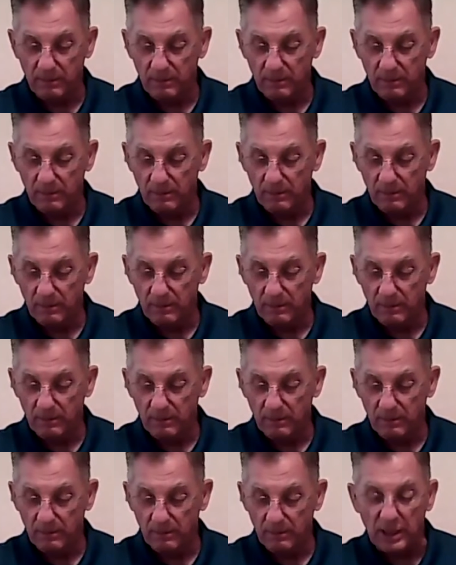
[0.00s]
Continues to
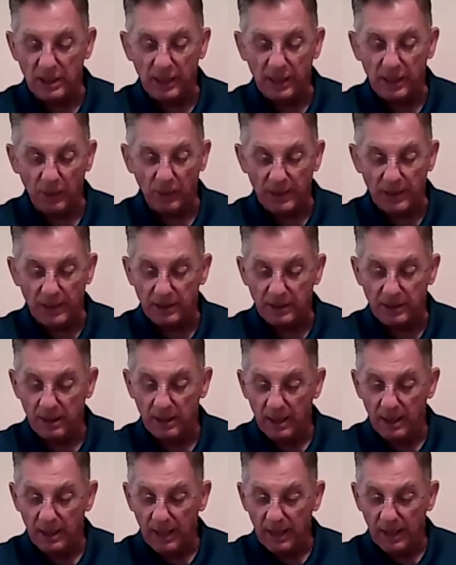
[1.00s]
decrease
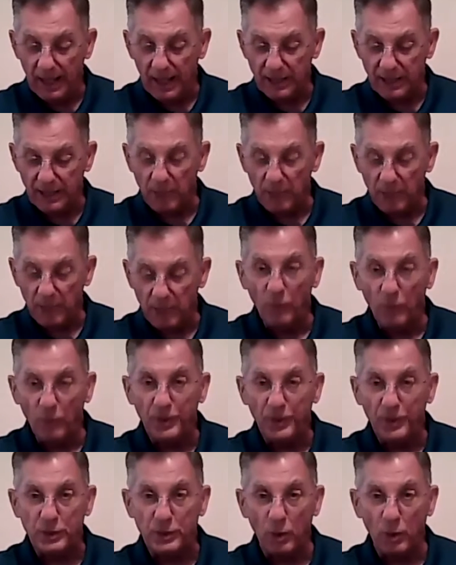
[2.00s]
as I move the
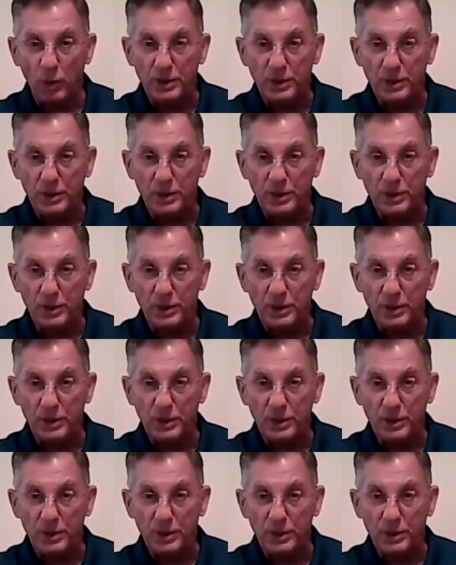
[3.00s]
source